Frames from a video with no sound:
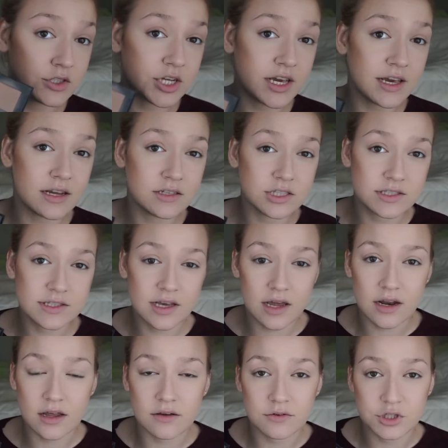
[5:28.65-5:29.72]
shade just to
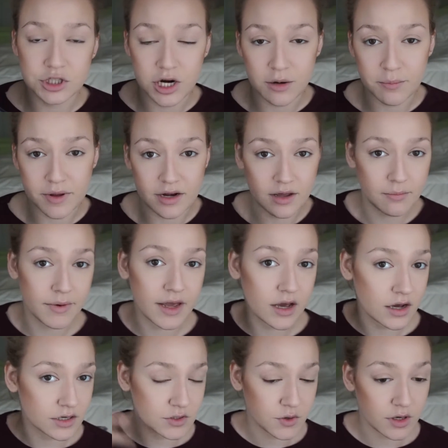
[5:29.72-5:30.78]
kind of sharpen up my
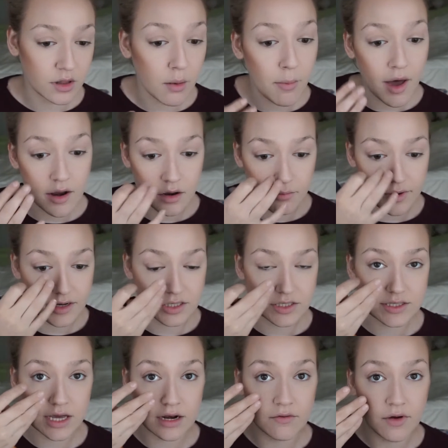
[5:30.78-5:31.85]
contour on the bottom and
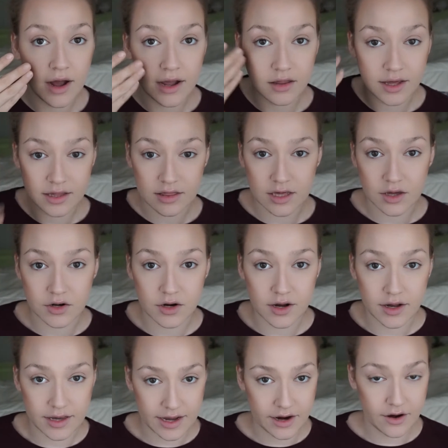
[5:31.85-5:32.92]
just kind of highlight the under
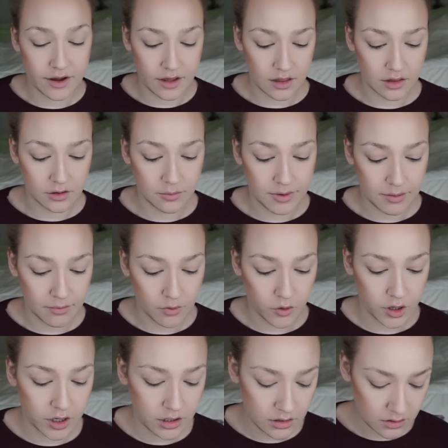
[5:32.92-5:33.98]
eye area a little bit
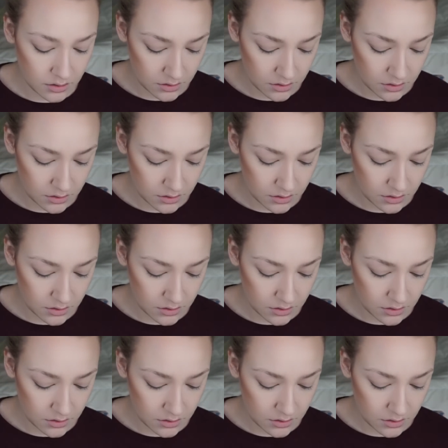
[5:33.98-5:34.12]
more.